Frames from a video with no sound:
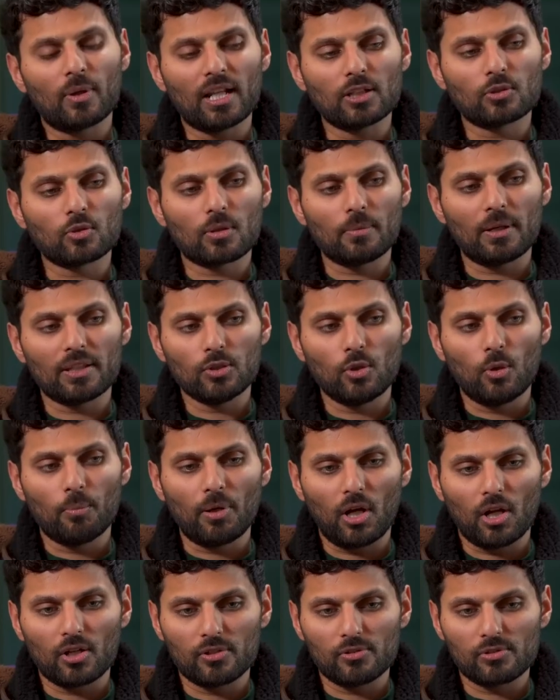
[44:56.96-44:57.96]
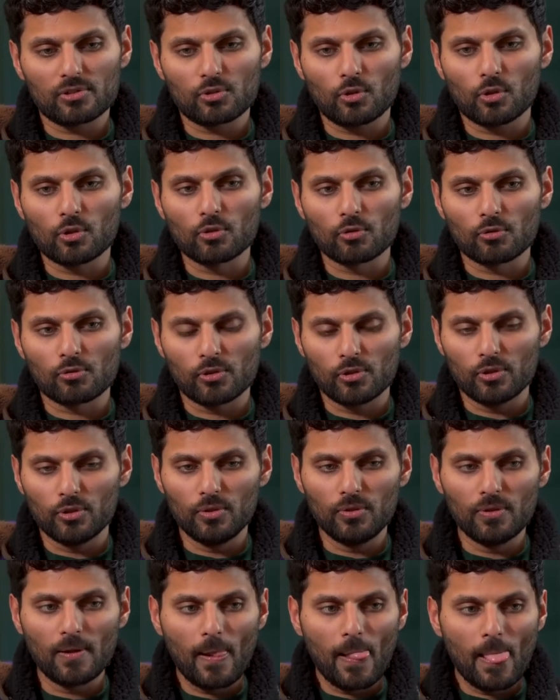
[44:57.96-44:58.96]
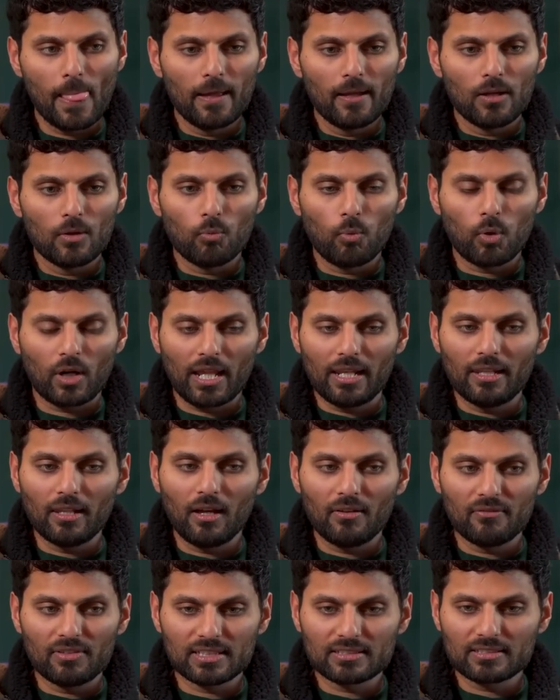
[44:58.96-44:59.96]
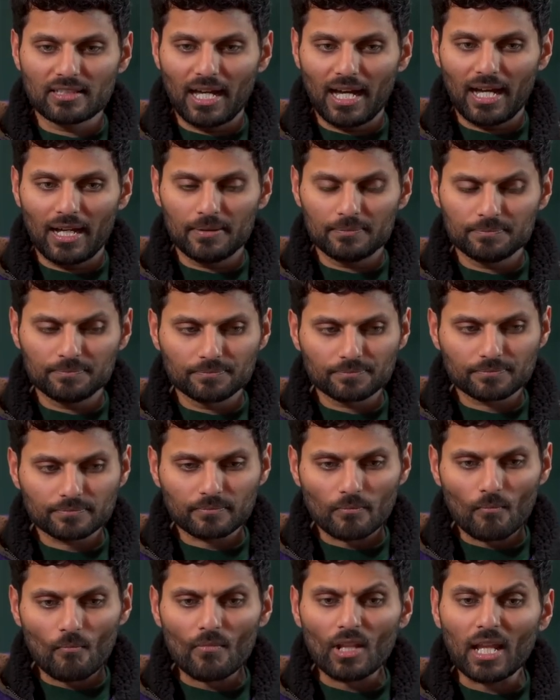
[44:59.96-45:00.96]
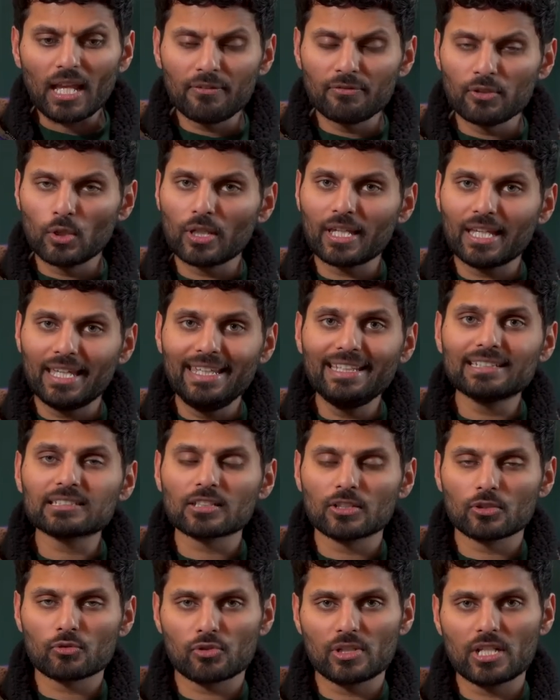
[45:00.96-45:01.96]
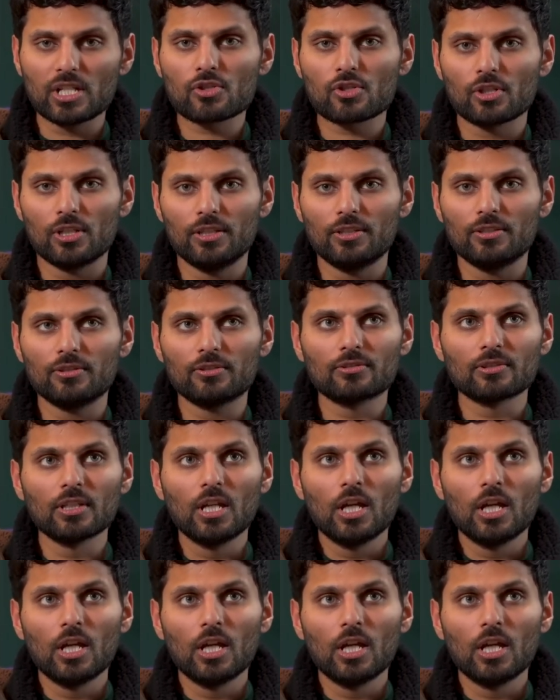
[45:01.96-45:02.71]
when I talk about your partner as your guru, what I love is that if you look at Eastern traditions,